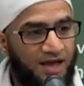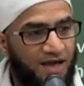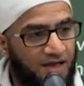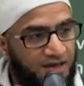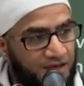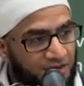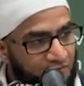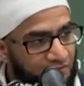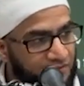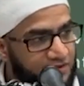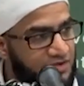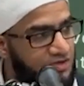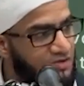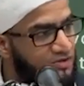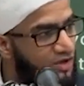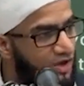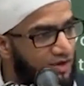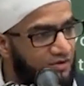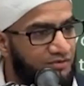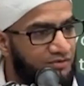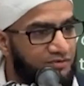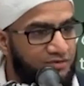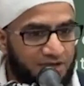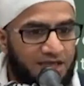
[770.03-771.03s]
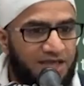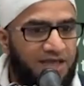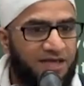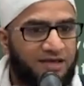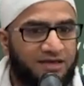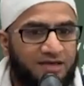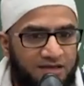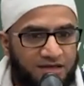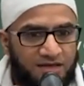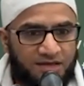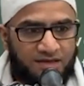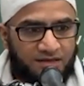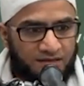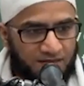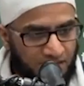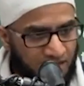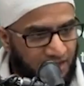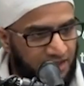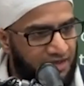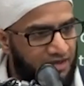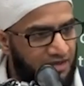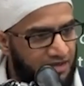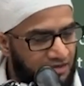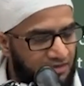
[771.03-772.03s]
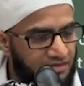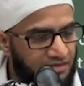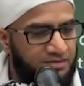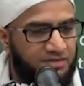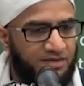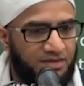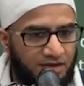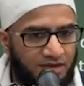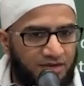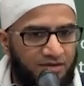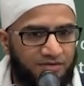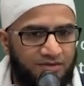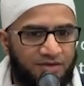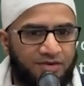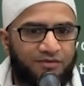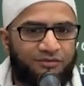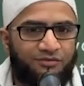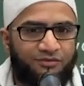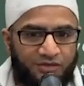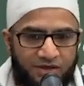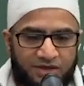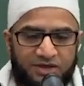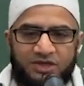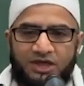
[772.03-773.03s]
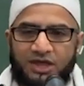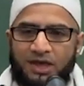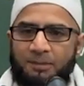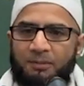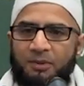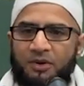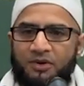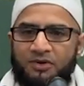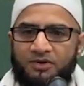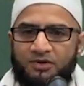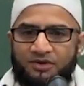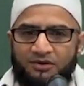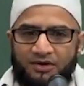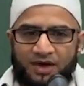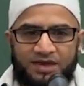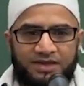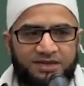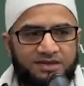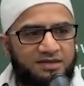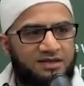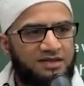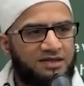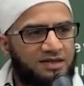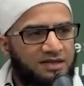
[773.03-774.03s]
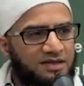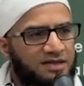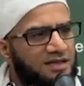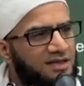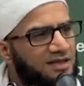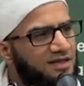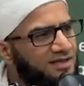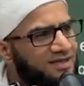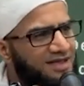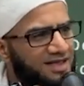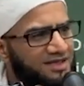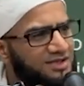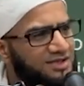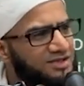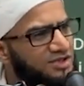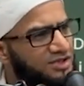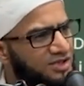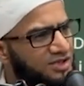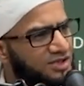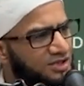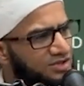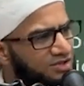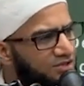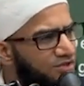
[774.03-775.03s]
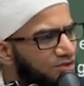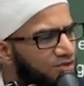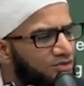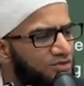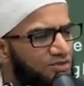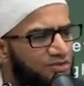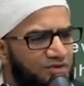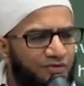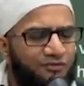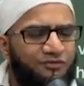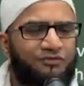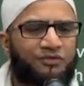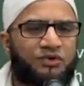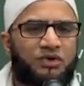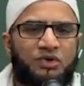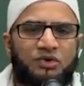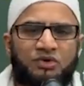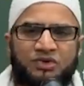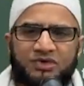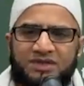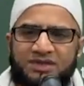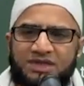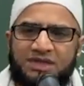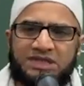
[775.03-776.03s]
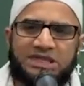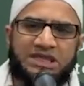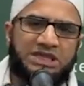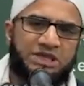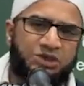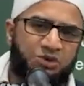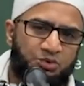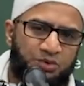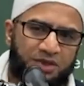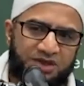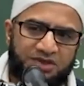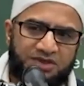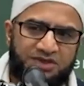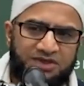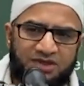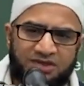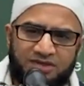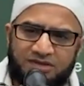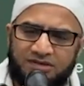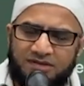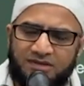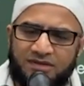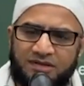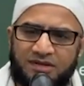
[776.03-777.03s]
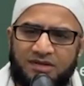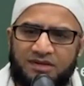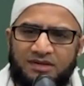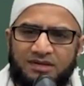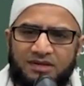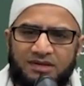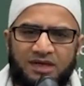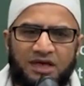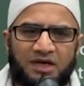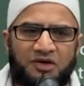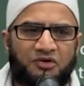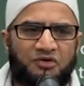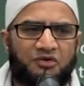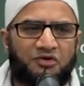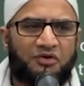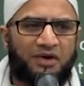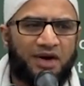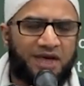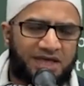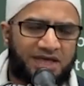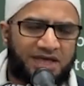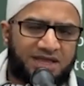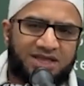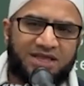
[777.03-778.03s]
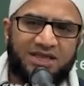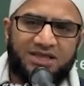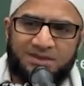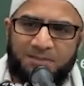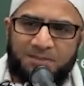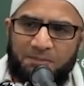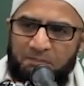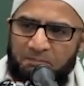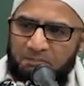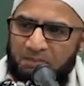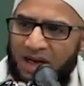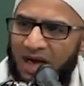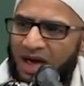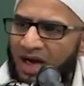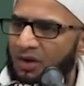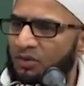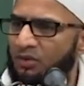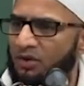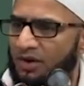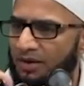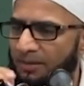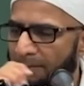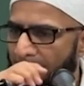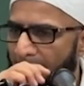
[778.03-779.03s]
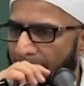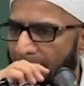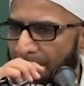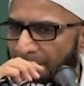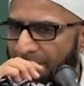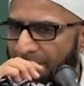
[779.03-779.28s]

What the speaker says: and if it's not really like infringing upon your rights, then just to diffuse the situation, the greatest power